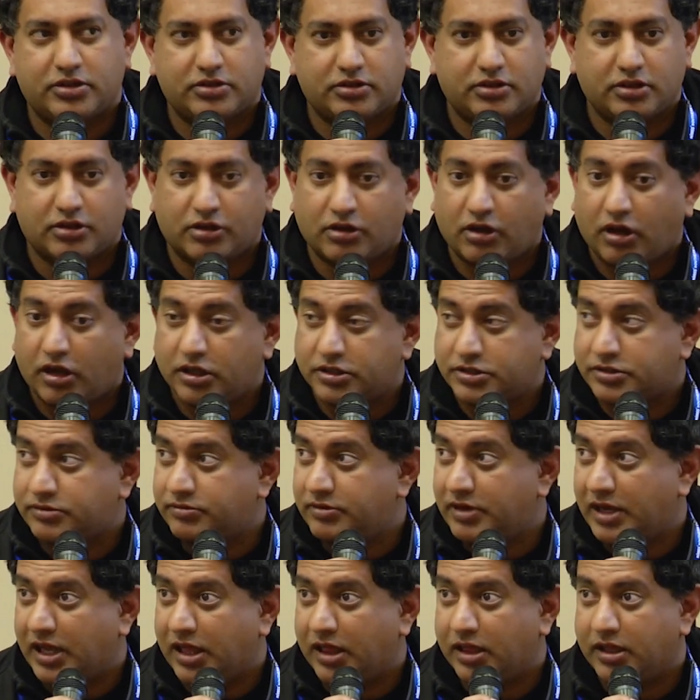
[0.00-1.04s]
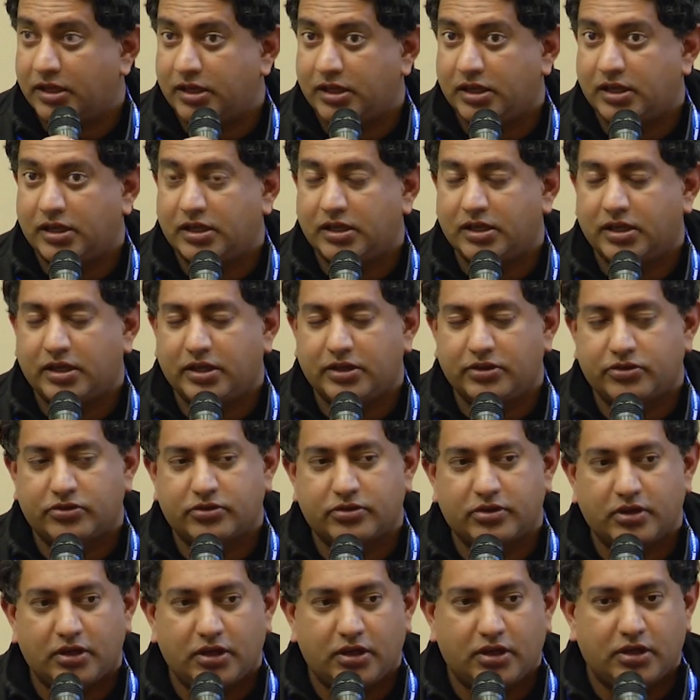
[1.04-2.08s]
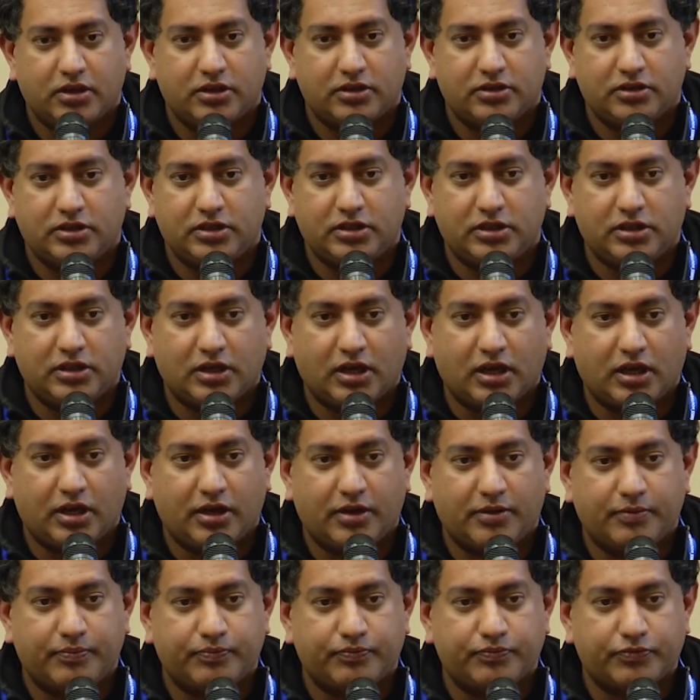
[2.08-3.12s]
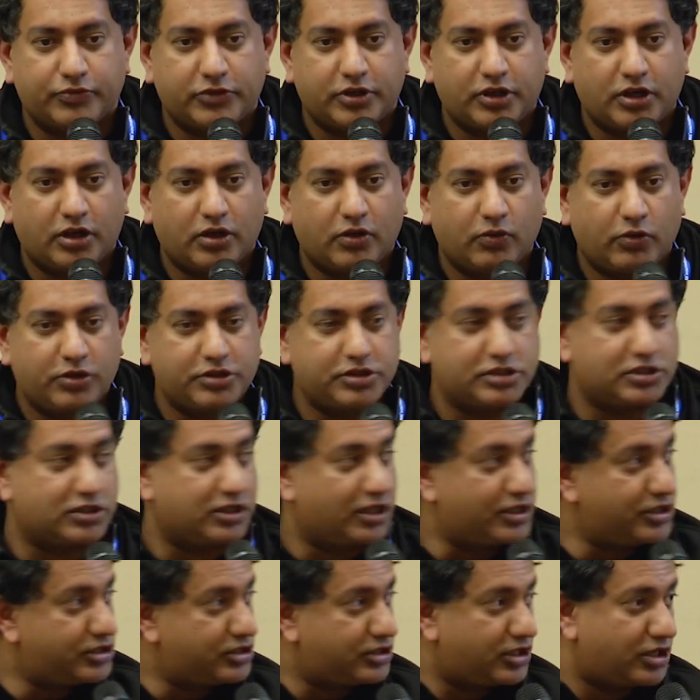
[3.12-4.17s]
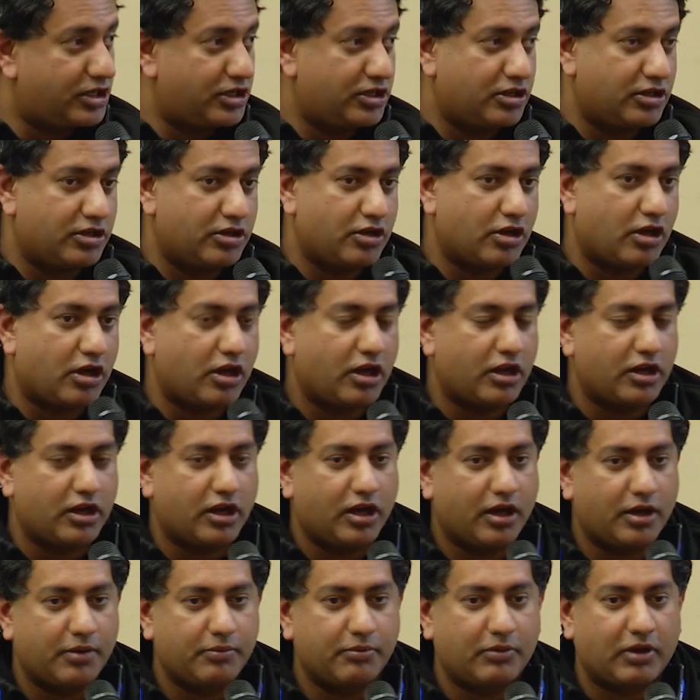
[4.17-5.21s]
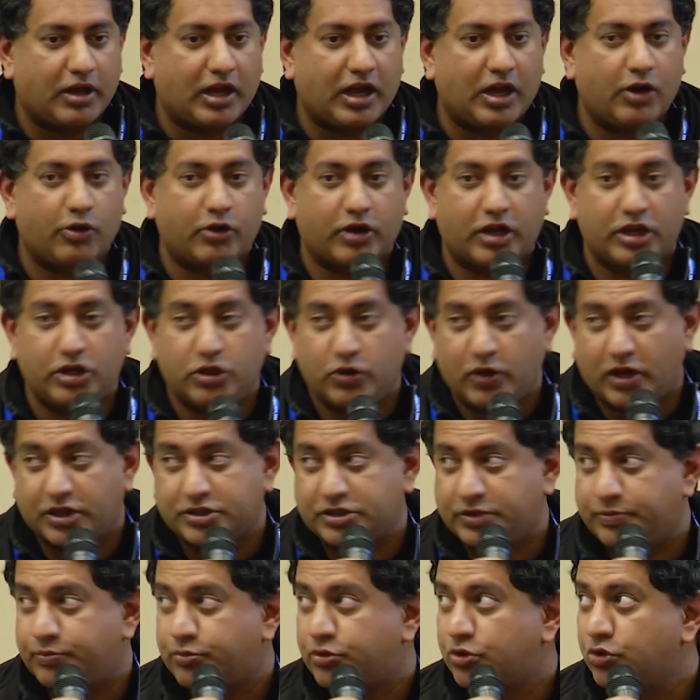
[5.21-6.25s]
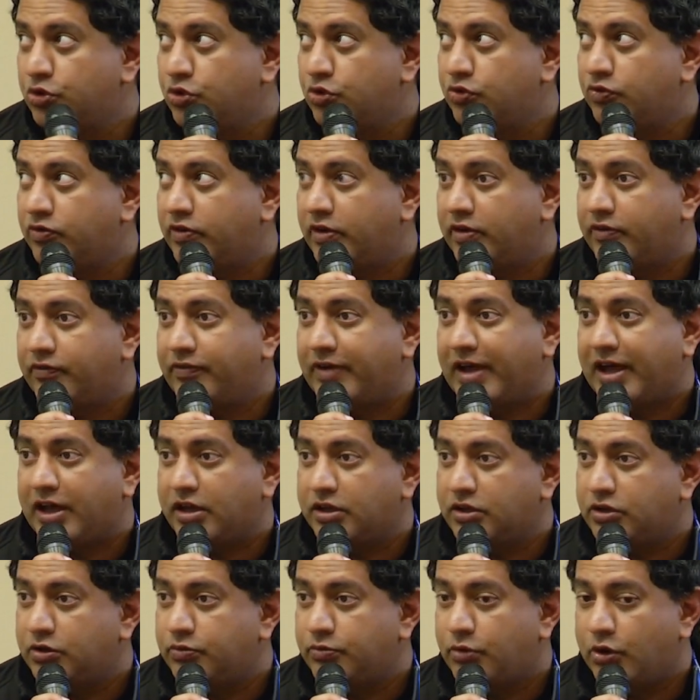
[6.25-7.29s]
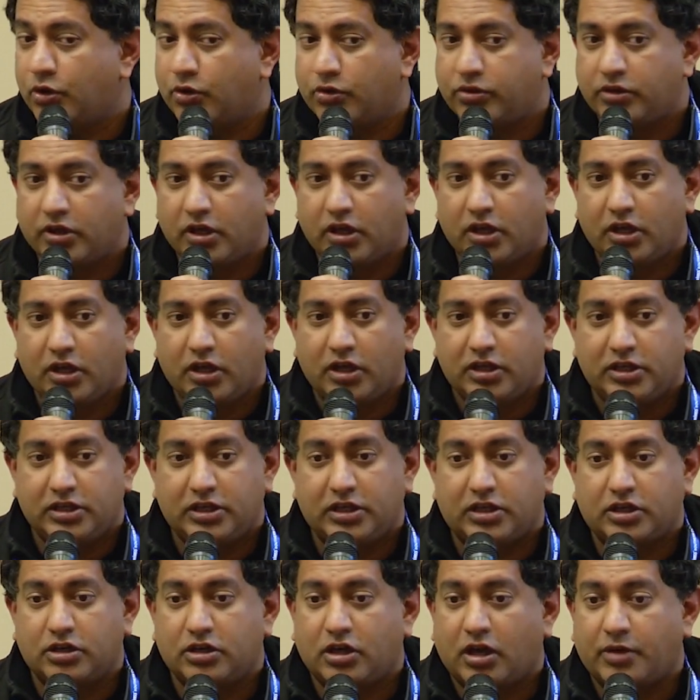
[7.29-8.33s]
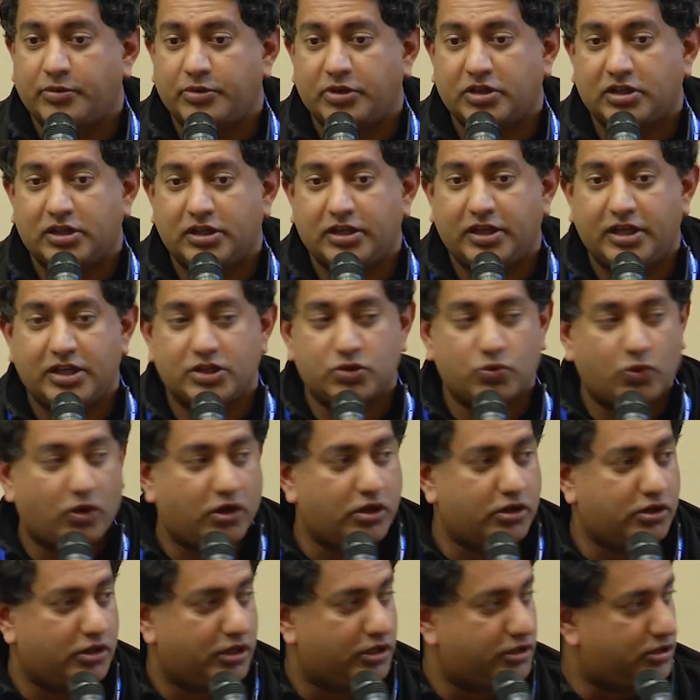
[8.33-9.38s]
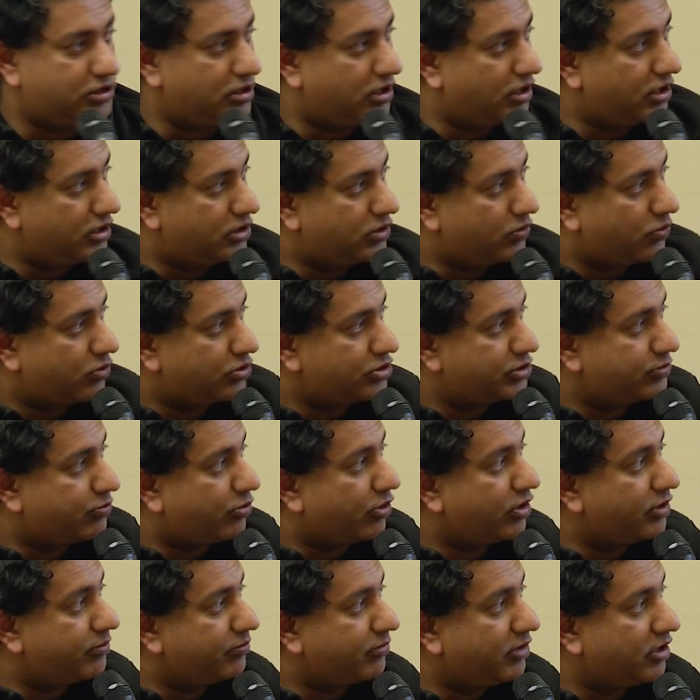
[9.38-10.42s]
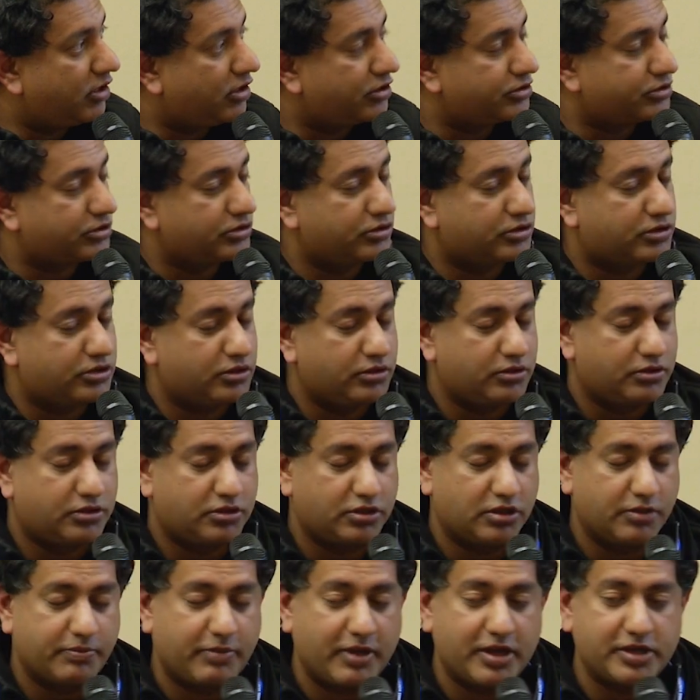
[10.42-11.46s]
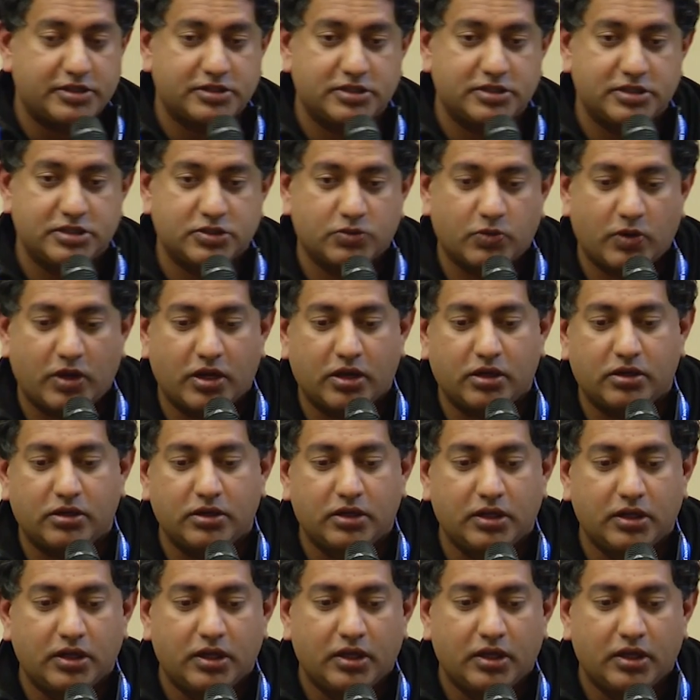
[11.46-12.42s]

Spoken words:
It's the cost reality. It's the, is it legislated or not? How can you actually prove value both economically as well towards your point, but also to the patient as well?